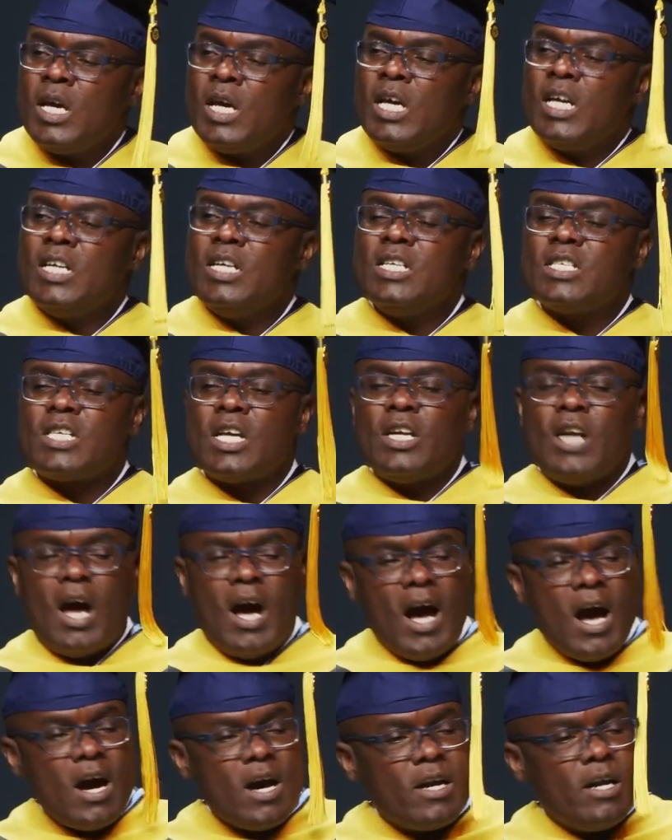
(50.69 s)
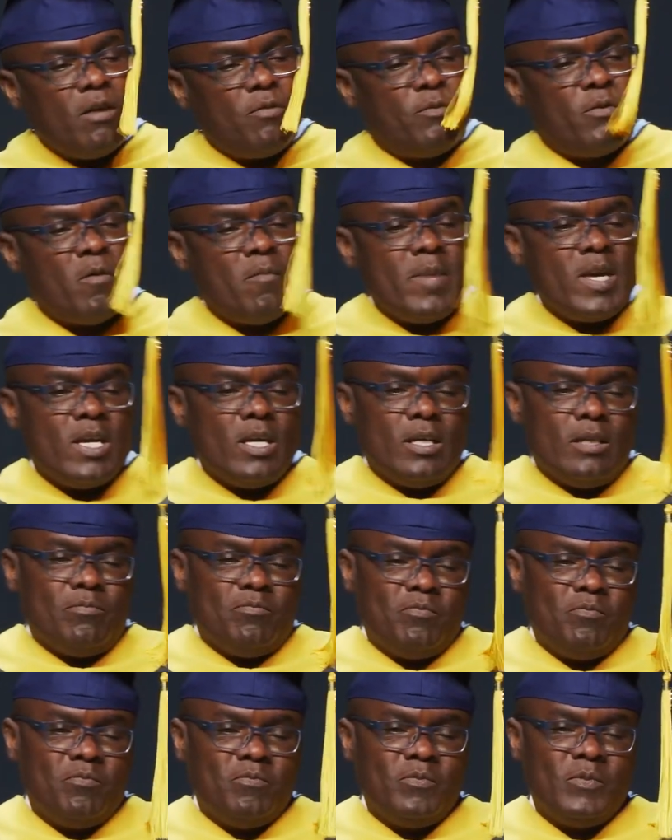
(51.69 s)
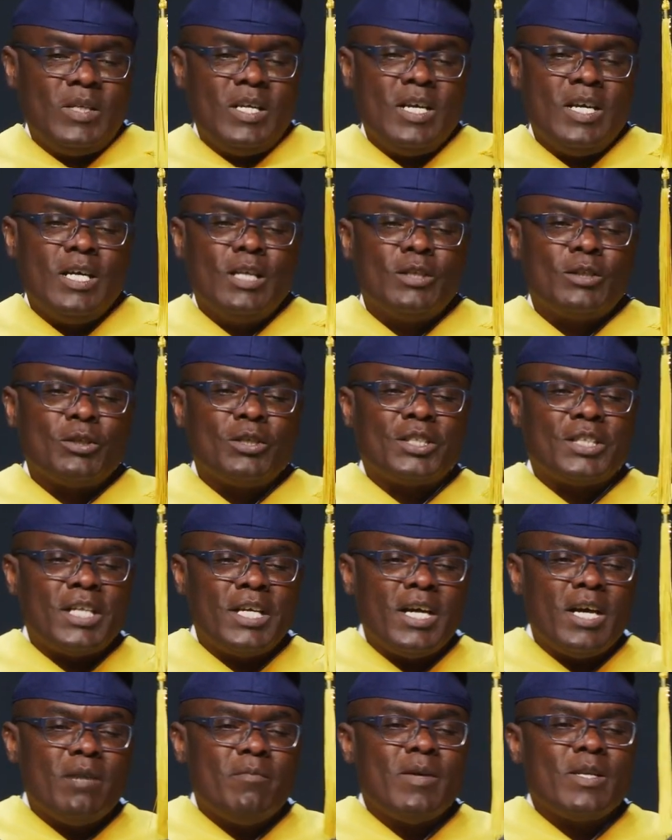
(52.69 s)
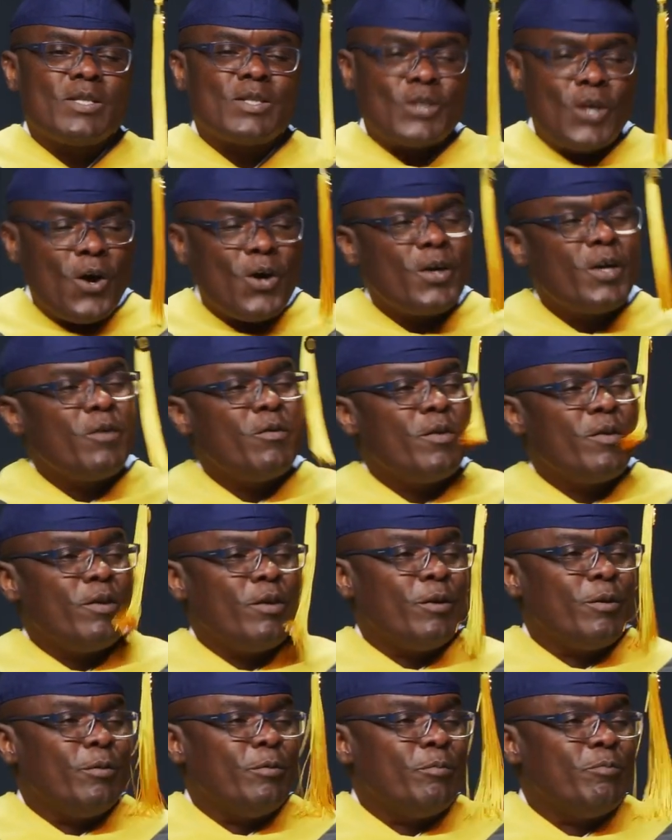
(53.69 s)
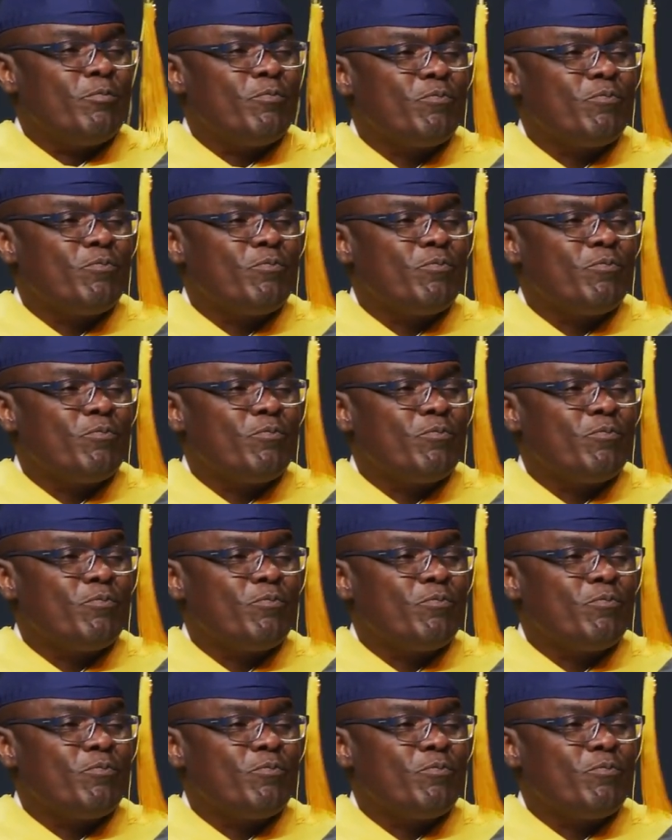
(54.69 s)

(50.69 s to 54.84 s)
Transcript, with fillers: it is an honor for me to share my story with you.